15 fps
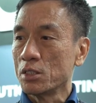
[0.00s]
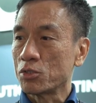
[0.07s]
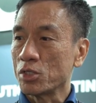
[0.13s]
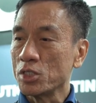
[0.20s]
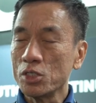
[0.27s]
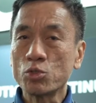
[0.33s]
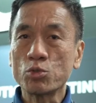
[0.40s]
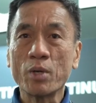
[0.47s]

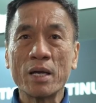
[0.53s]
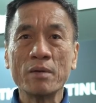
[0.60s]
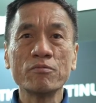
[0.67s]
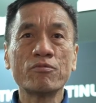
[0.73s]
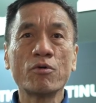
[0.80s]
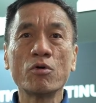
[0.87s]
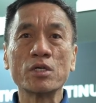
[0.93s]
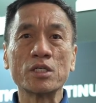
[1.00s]
the E2
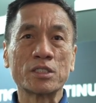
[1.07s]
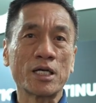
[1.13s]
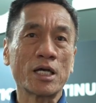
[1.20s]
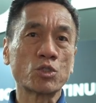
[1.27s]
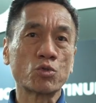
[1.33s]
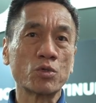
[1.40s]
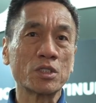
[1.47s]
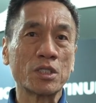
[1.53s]
M4 is
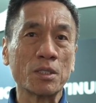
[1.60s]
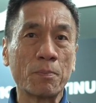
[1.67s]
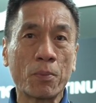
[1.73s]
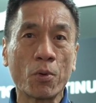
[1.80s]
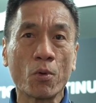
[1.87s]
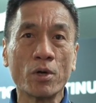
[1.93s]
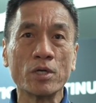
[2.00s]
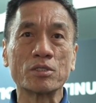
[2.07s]
actually
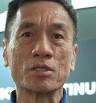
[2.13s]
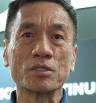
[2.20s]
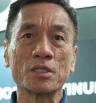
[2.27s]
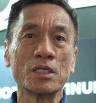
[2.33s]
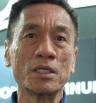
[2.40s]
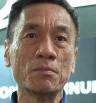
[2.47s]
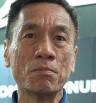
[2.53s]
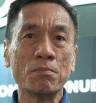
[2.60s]
deployed
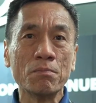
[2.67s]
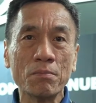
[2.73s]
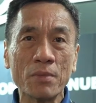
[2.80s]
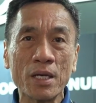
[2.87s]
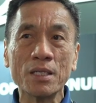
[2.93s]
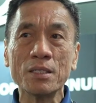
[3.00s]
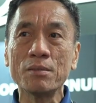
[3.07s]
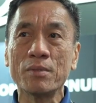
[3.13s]
in
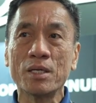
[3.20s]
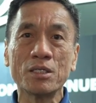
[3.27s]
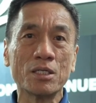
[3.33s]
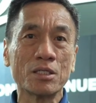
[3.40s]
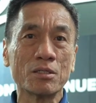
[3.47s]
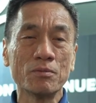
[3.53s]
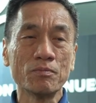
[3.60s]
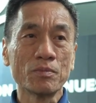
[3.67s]
many,
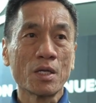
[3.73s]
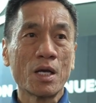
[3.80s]
many